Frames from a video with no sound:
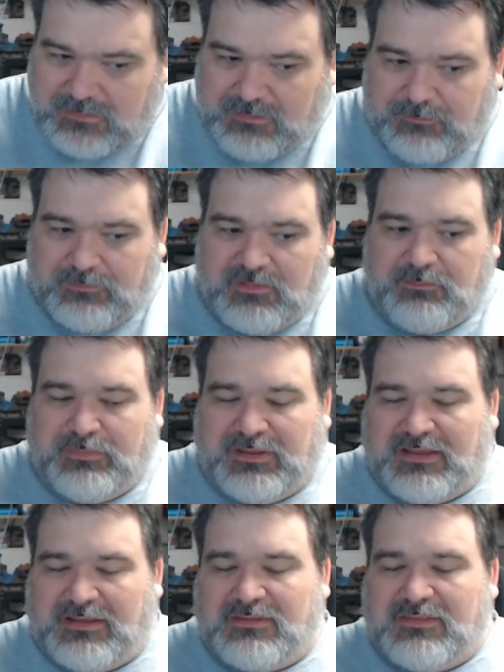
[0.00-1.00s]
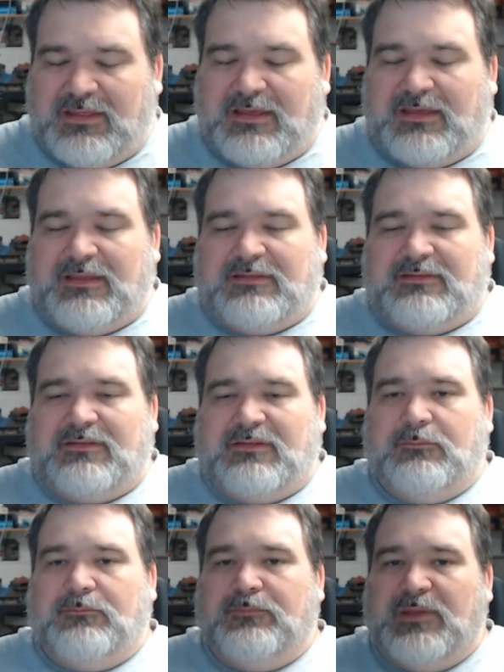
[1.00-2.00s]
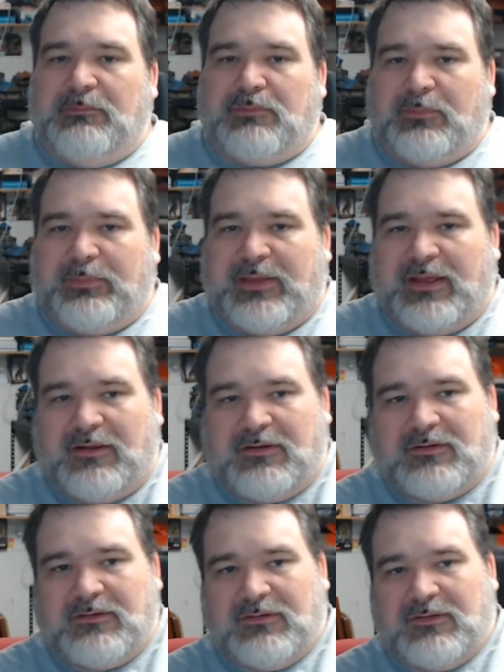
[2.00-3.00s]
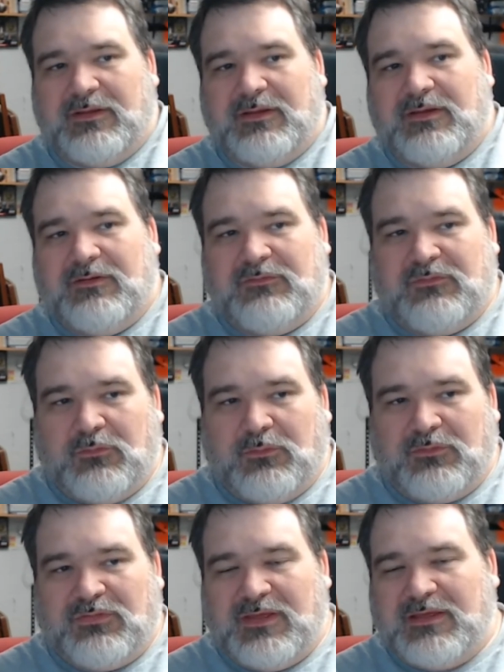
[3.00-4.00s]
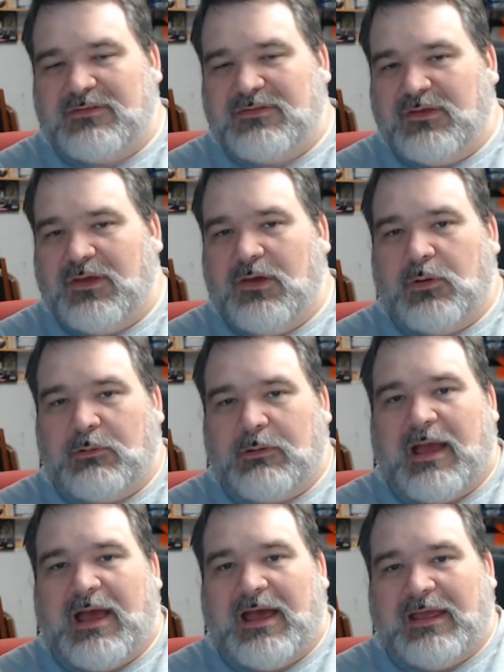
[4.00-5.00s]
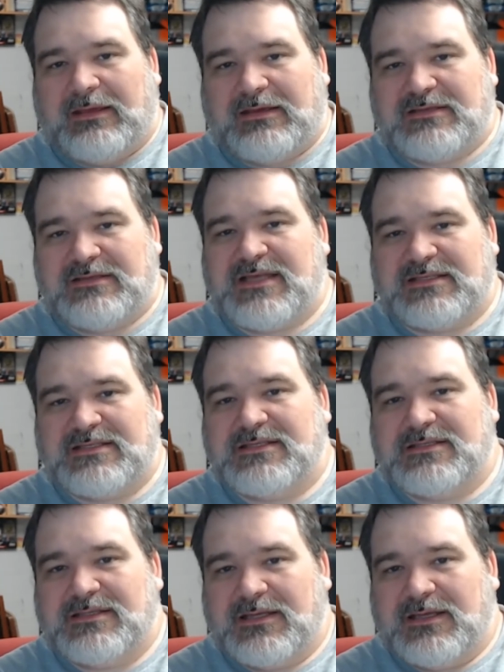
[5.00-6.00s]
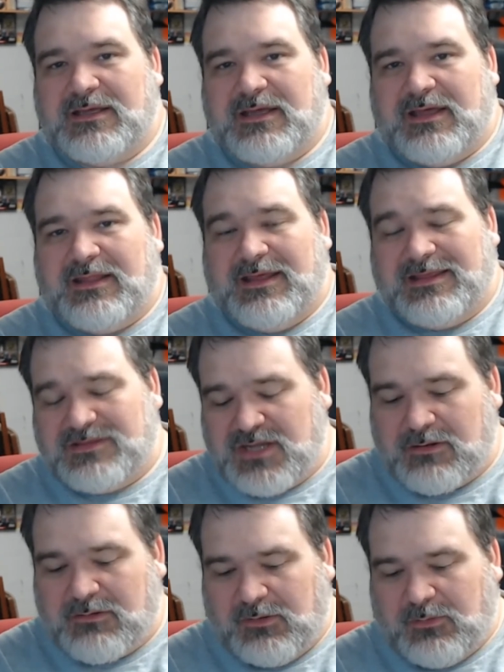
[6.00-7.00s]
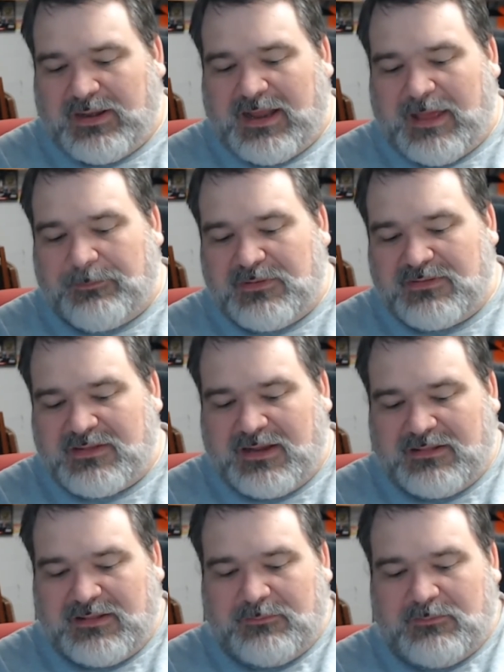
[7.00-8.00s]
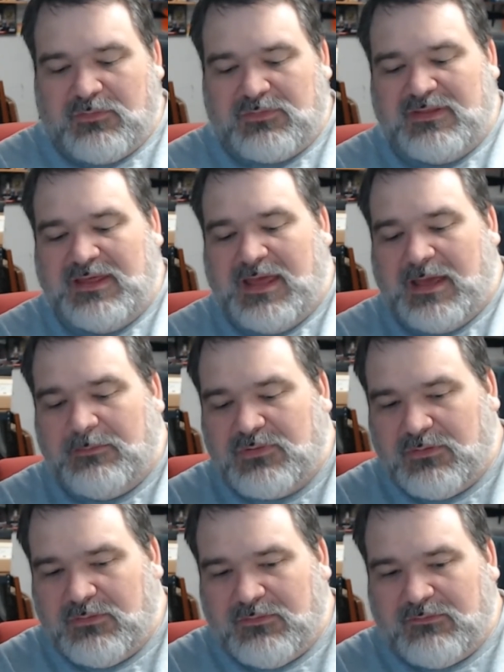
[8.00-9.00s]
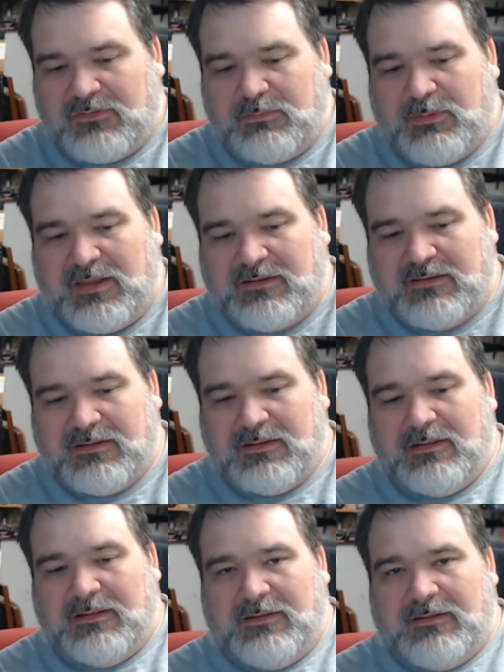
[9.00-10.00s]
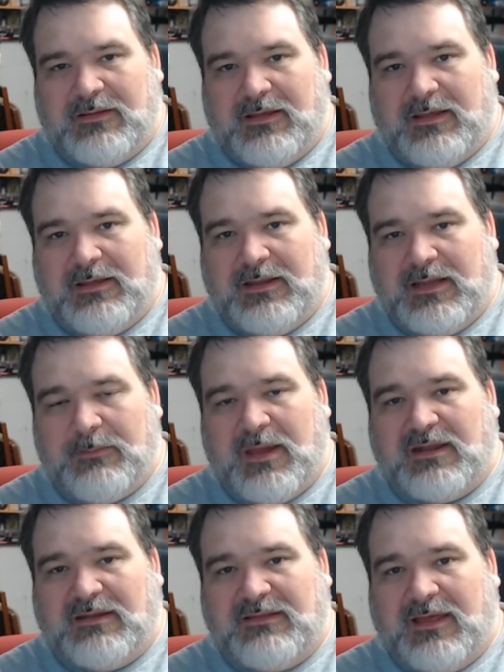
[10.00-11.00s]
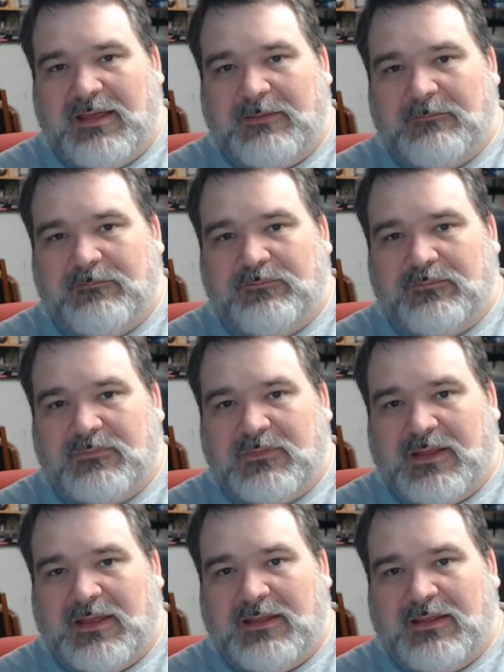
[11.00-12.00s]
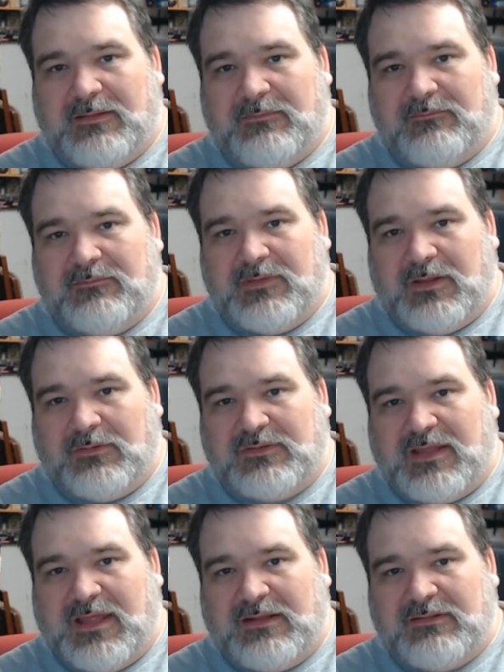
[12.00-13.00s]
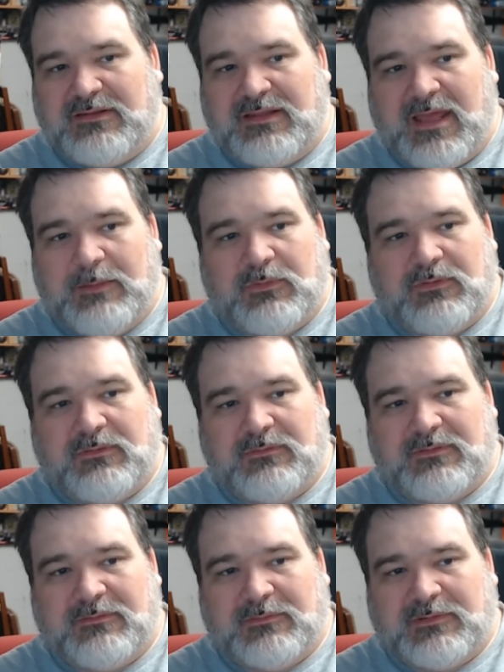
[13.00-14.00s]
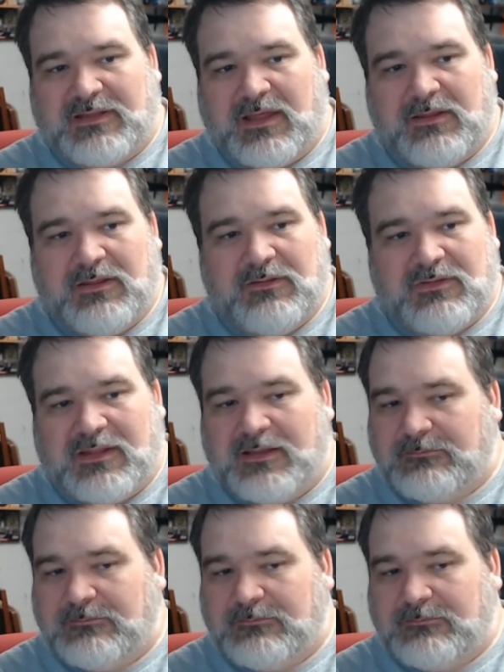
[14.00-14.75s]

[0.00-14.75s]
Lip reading: the biggest thing is to be prepared for things to go awry, because that's generally what happens. And I think most DMs who have spent any amount of time at the head of the table will tell you that